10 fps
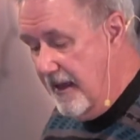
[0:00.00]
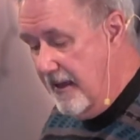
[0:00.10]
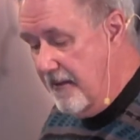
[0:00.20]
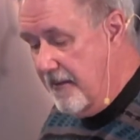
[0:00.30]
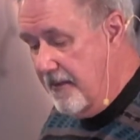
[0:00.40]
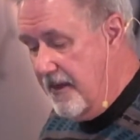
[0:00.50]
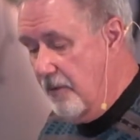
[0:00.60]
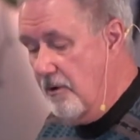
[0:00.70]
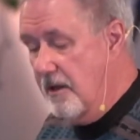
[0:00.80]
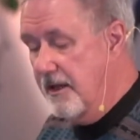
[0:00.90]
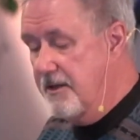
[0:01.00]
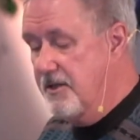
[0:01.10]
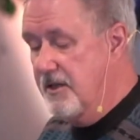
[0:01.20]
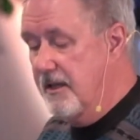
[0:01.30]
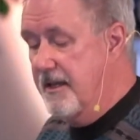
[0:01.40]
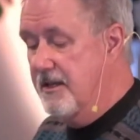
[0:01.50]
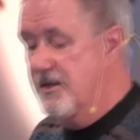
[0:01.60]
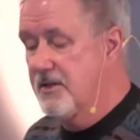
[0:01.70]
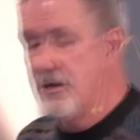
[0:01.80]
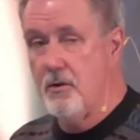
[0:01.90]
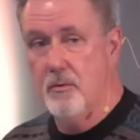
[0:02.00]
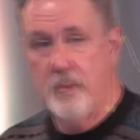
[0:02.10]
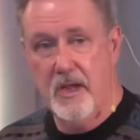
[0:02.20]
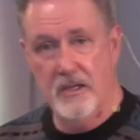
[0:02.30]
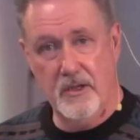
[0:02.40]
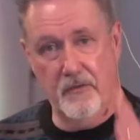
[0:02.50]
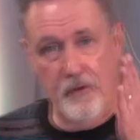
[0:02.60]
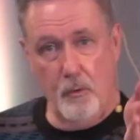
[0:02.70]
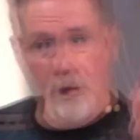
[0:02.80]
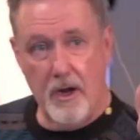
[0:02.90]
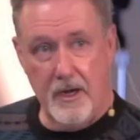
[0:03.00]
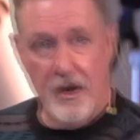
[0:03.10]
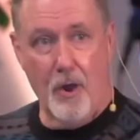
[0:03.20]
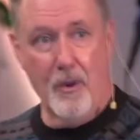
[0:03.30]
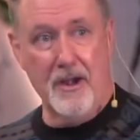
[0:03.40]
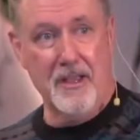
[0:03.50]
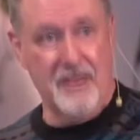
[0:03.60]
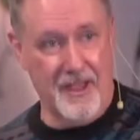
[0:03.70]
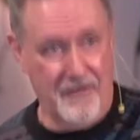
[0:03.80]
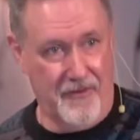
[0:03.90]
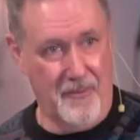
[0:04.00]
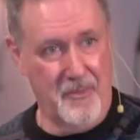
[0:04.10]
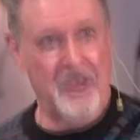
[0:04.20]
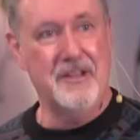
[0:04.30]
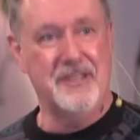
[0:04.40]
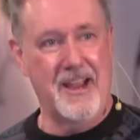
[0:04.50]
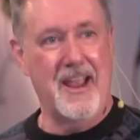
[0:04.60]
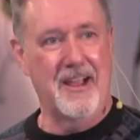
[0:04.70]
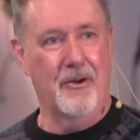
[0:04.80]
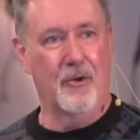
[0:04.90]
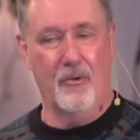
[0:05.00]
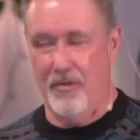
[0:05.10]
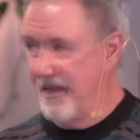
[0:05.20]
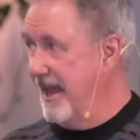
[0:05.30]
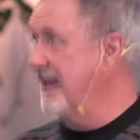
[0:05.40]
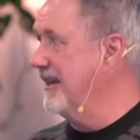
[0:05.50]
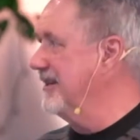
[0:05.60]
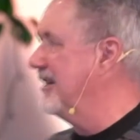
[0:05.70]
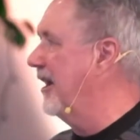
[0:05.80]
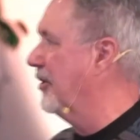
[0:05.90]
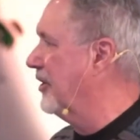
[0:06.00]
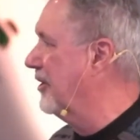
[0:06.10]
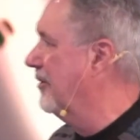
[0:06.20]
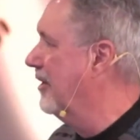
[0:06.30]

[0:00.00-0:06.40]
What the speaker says: They're religiously astute, because if you want to know anything from this angle, they can tell you.